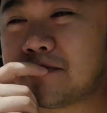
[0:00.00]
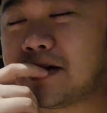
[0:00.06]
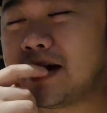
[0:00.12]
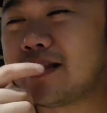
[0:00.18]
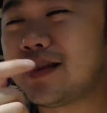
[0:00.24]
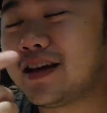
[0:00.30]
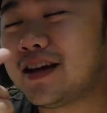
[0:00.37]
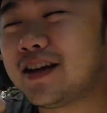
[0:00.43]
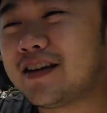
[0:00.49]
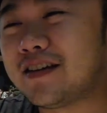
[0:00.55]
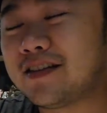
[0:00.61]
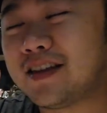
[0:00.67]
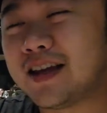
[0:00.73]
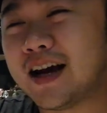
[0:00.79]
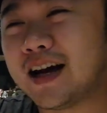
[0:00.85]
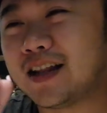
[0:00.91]
But I think you know
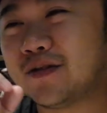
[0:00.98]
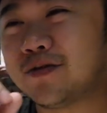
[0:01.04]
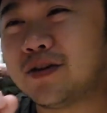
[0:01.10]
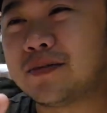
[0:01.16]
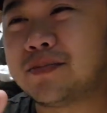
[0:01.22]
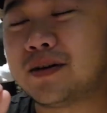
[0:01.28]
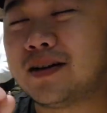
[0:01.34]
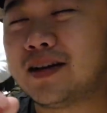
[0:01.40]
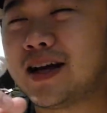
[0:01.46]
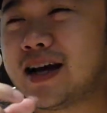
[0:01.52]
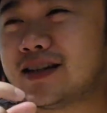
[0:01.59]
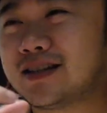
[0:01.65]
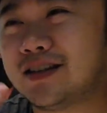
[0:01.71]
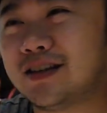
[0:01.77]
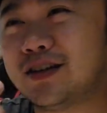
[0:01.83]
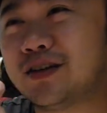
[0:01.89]
the other one probably has
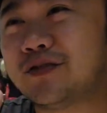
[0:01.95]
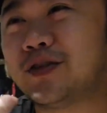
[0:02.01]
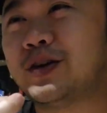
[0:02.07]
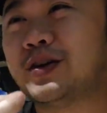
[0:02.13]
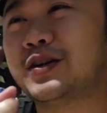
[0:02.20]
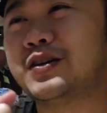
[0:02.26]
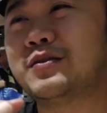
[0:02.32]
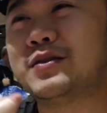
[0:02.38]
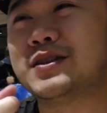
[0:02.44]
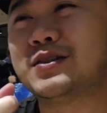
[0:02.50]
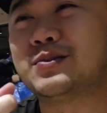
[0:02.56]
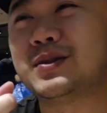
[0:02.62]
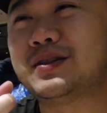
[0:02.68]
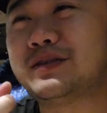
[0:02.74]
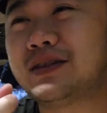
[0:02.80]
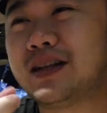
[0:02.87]
a lot of oil as
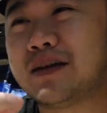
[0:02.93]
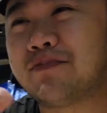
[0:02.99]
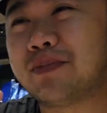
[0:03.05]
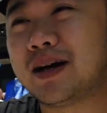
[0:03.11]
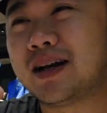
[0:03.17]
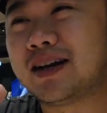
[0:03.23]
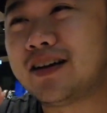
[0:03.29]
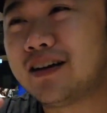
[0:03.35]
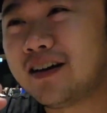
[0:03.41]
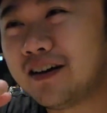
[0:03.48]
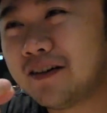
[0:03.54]
well, like butter